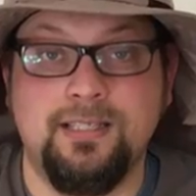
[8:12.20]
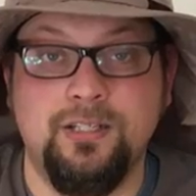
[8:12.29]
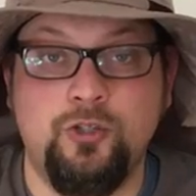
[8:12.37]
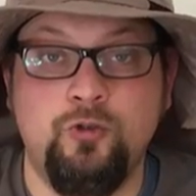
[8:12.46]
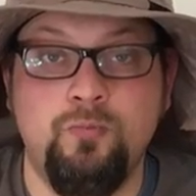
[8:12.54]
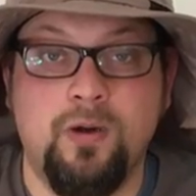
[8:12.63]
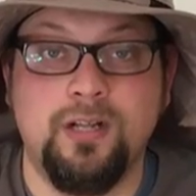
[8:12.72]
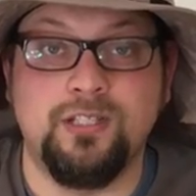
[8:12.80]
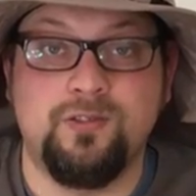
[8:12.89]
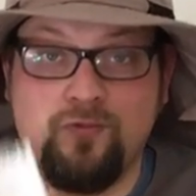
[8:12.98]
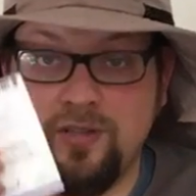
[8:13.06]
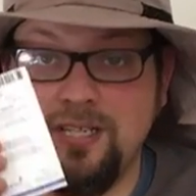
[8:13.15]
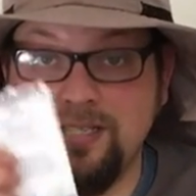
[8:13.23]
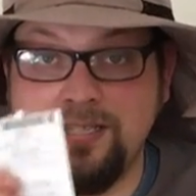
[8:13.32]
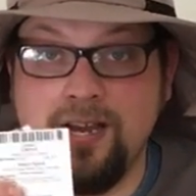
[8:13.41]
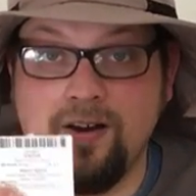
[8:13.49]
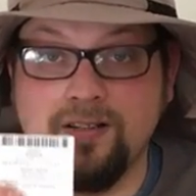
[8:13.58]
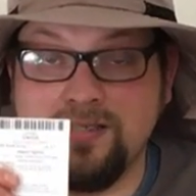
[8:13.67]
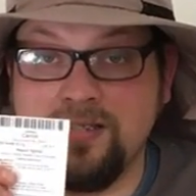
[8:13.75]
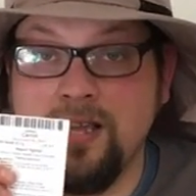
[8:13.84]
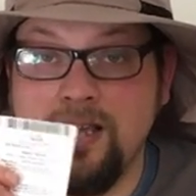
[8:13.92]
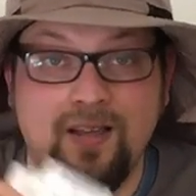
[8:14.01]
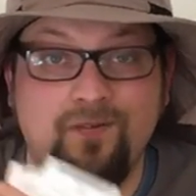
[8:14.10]
than two months for these carrots,
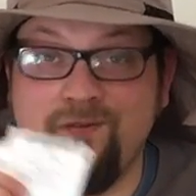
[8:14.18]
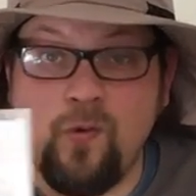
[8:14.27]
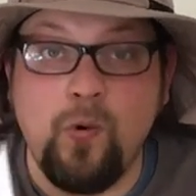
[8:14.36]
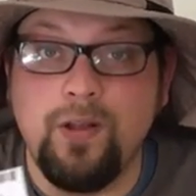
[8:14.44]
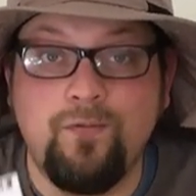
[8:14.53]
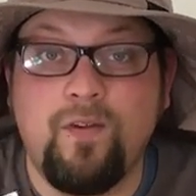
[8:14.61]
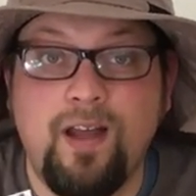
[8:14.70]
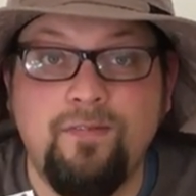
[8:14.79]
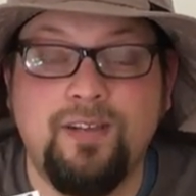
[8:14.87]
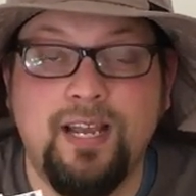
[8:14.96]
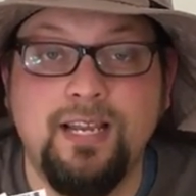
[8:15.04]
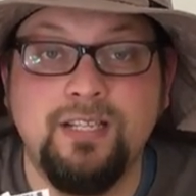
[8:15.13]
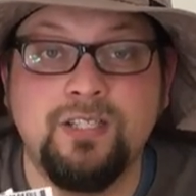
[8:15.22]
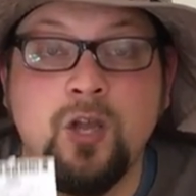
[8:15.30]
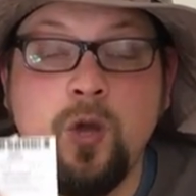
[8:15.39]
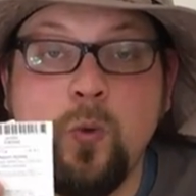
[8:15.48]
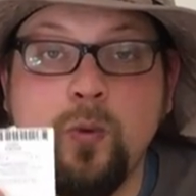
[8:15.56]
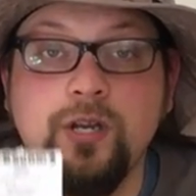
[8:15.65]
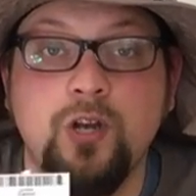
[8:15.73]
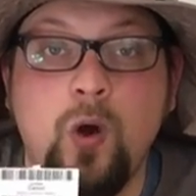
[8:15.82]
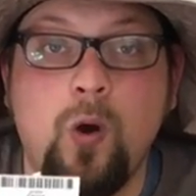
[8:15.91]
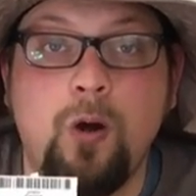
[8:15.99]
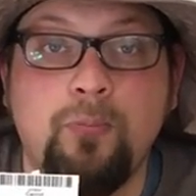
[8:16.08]
in 45 days, we
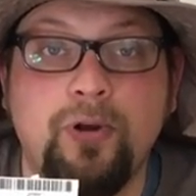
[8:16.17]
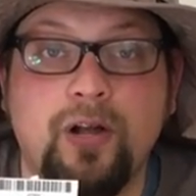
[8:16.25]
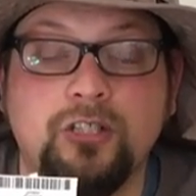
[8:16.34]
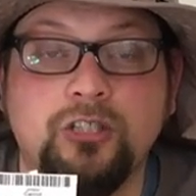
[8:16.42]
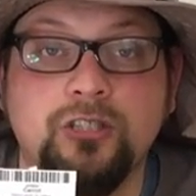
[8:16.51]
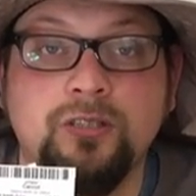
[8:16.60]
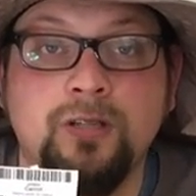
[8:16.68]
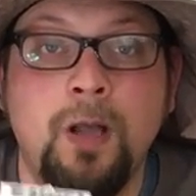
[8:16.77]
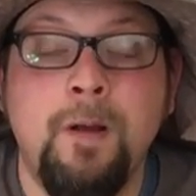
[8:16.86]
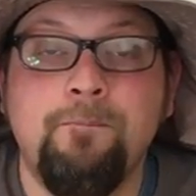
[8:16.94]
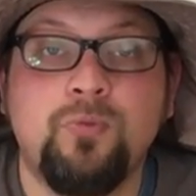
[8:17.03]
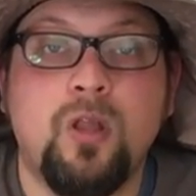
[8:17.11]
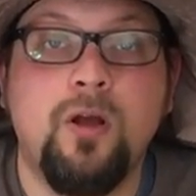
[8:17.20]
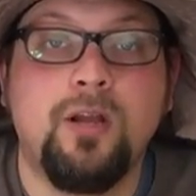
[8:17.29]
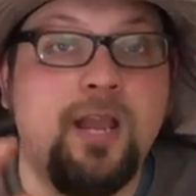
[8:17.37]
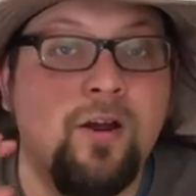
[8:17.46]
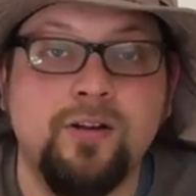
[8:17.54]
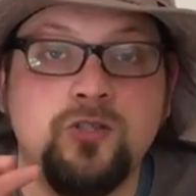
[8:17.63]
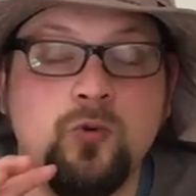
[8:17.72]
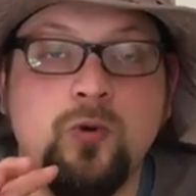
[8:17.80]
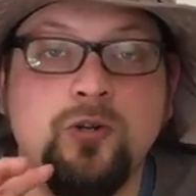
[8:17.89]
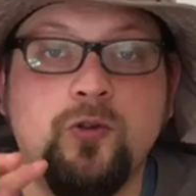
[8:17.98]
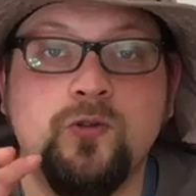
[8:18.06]
know our production. Carrots are
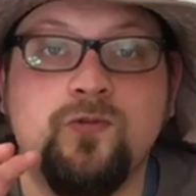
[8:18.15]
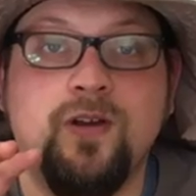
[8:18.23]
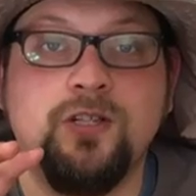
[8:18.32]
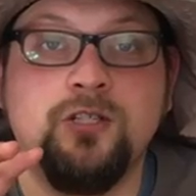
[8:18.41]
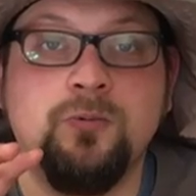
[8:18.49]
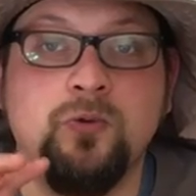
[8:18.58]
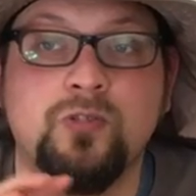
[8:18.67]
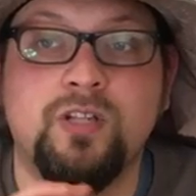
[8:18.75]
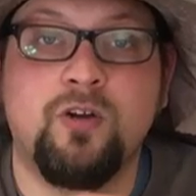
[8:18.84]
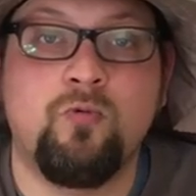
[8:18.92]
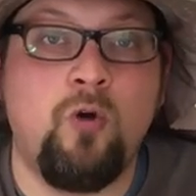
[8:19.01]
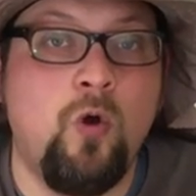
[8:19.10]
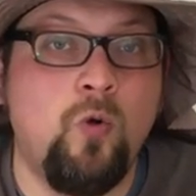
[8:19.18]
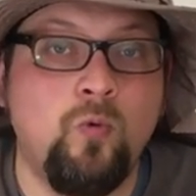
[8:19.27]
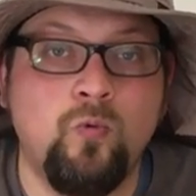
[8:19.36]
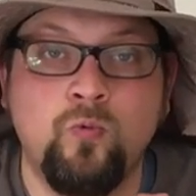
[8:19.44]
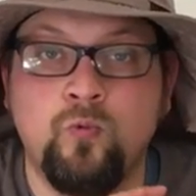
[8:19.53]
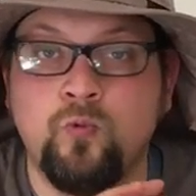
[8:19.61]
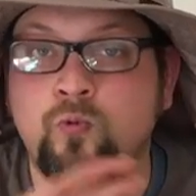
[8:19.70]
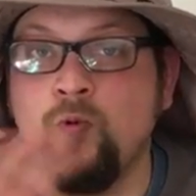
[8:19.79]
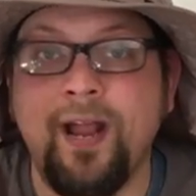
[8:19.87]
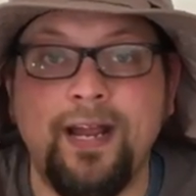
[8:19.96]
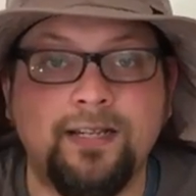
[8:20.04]
one of those vegetables that grow
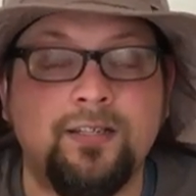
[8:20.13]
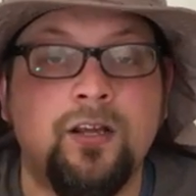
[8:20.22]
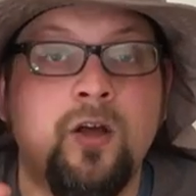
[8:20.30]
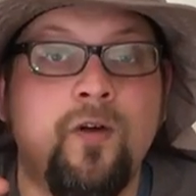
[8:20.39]
great